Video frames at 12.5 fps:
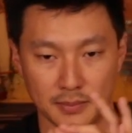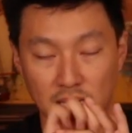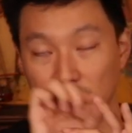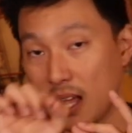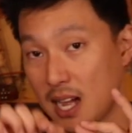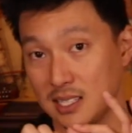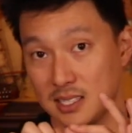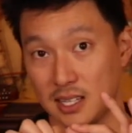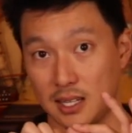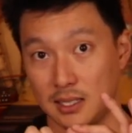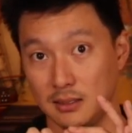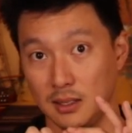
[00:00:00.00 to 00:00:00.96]

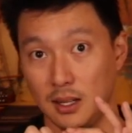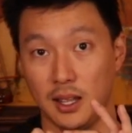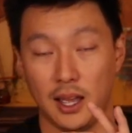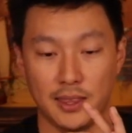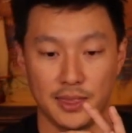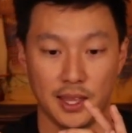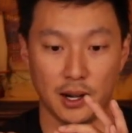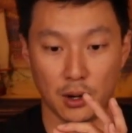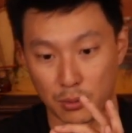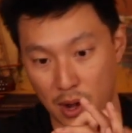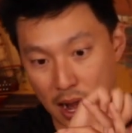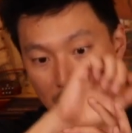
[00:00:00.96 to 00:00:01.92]
elastane, and then
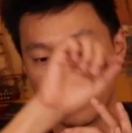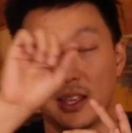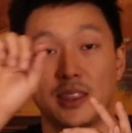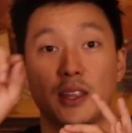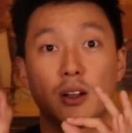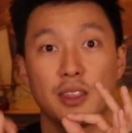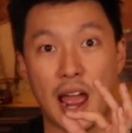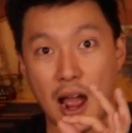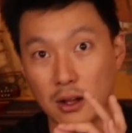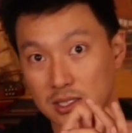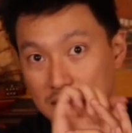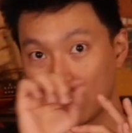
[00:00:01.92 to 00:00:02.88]
on the
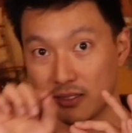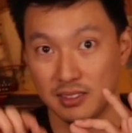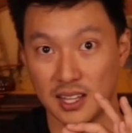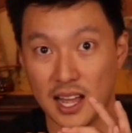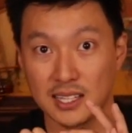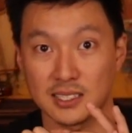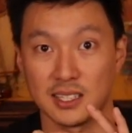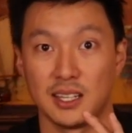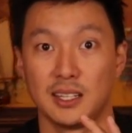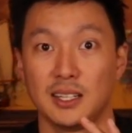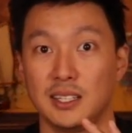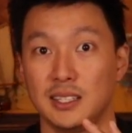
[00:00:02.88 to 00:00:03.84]
outside of the
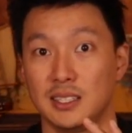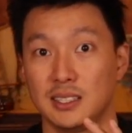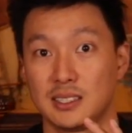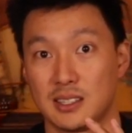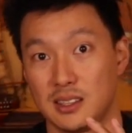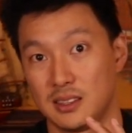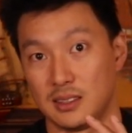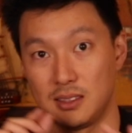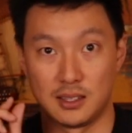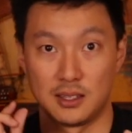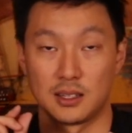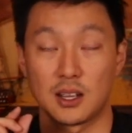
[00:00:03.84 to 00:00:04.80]
elastane is
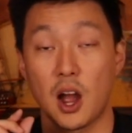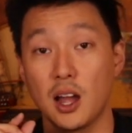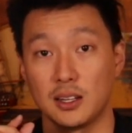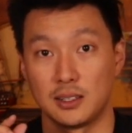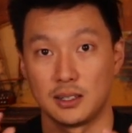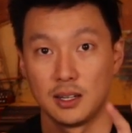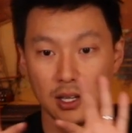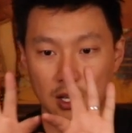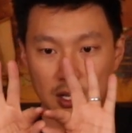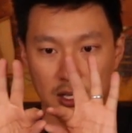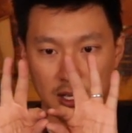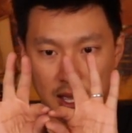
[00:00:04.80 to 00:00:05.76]
the cotton,
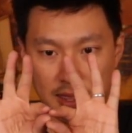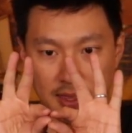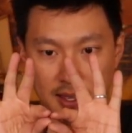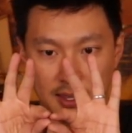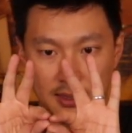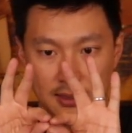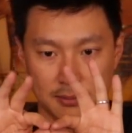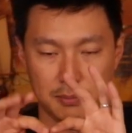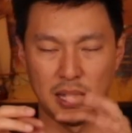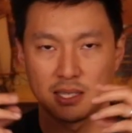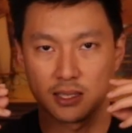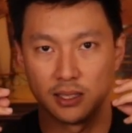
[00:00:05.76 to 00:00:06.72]
and then
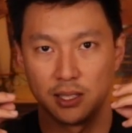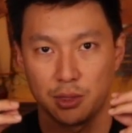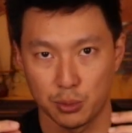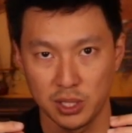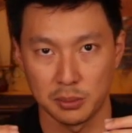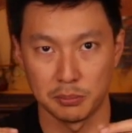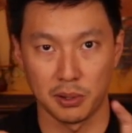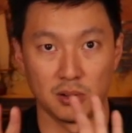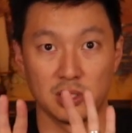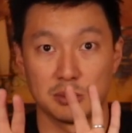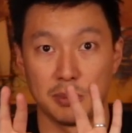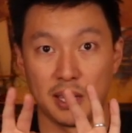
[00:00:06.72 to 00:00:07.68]
basically three
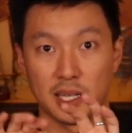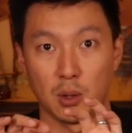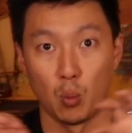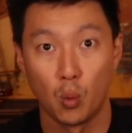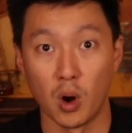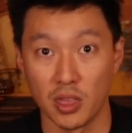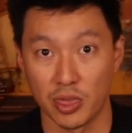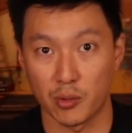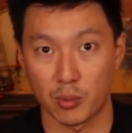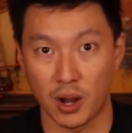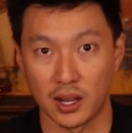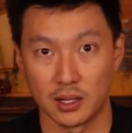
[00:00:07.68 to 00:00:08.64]
components making one
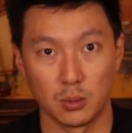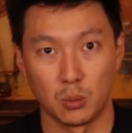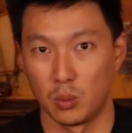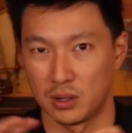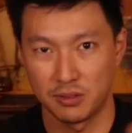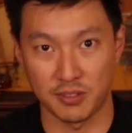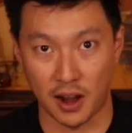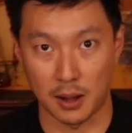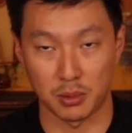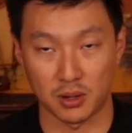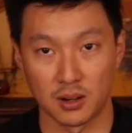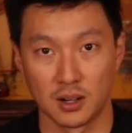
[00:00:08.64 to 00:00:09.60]
thread, one
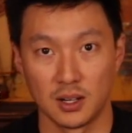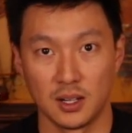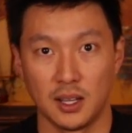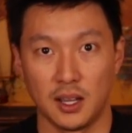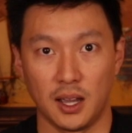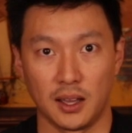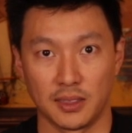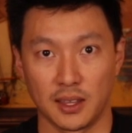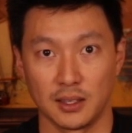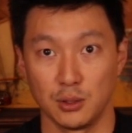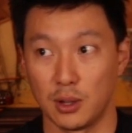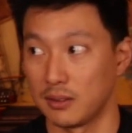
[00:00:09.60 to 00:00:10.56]
fiber, and
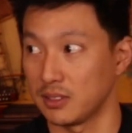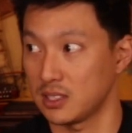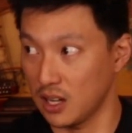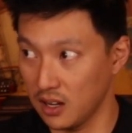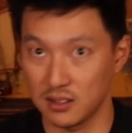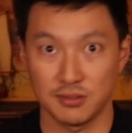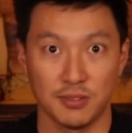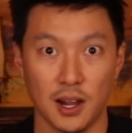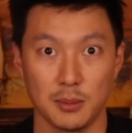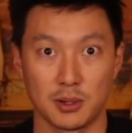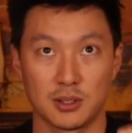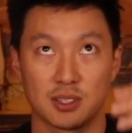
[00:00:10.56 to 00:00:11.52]
then you have a ton of
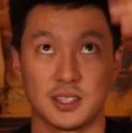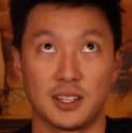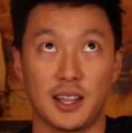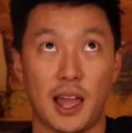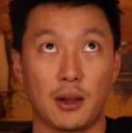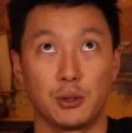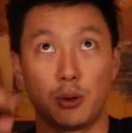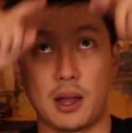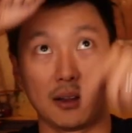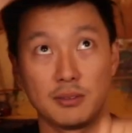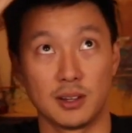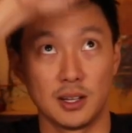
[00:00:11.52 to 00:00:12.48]
fibers, and then now you
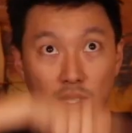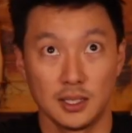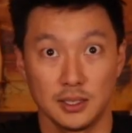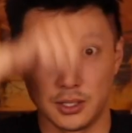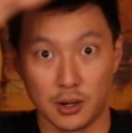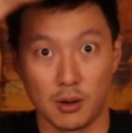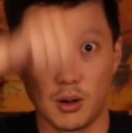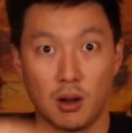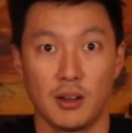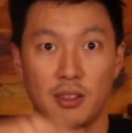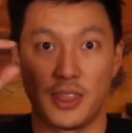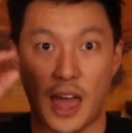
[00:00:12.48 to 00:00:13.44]
have, you know,
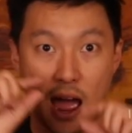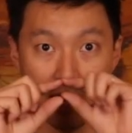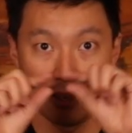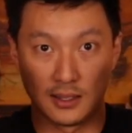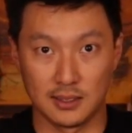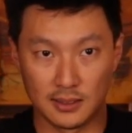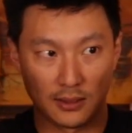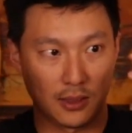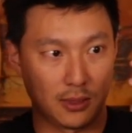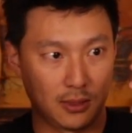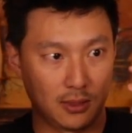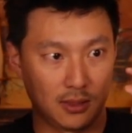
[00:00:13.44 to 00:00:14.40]

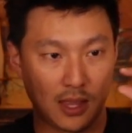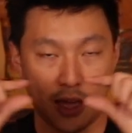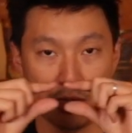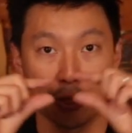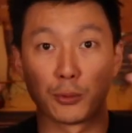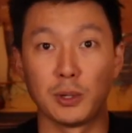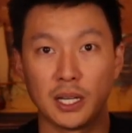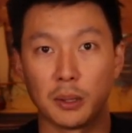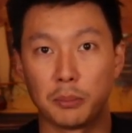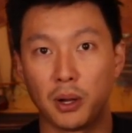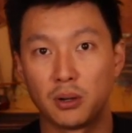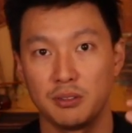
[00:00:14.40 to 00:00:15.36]
that three
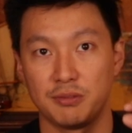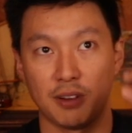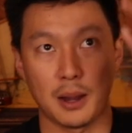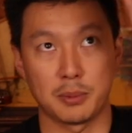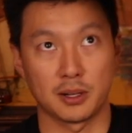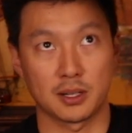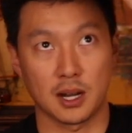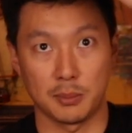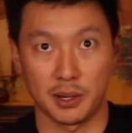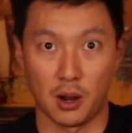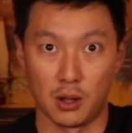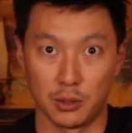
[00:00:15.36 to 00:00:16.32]
component fiber
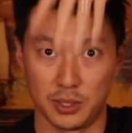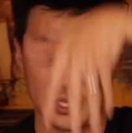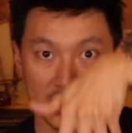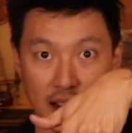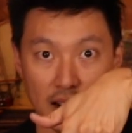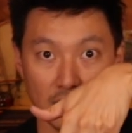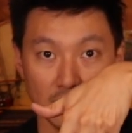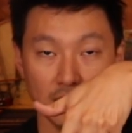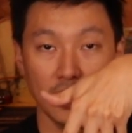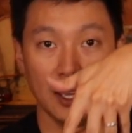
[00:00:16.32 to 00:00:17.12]
coming all the way down